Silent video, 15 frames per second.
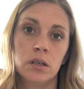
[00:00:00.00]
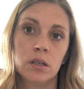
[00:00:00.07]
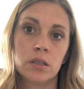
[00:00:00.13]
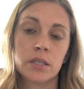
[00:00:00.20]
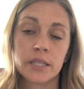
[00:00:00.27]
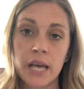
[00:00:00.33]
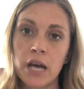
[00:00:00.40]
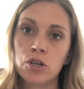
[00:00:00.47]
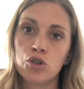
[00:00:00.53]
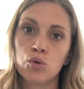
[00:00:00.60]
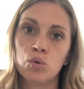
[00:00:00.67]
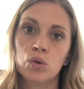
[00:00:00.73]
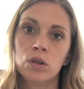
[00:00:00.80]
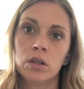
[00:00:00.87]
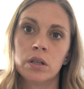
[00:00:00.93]

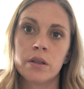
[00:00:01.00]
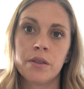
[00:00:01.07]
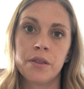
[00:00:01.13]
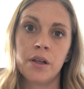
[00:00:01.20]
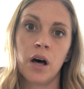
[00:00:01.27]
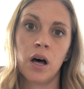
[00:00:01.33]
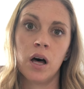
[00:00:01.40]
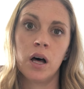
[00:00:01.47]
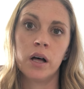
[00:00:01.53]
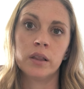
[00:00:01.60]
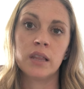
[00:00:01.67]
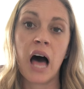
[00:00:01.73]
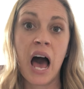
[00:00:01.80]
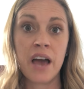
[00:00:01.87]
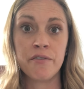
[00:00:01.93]
schedule the
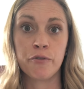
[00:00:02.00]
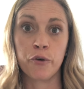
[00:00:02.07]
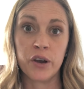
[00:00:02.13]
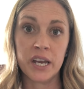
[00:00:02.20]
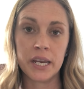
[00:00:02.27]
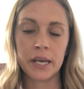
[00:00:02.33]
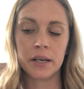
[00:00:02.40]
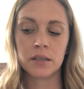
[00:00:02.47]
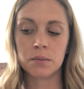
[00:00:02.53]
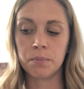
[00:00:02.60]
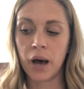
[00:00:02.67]
live readings,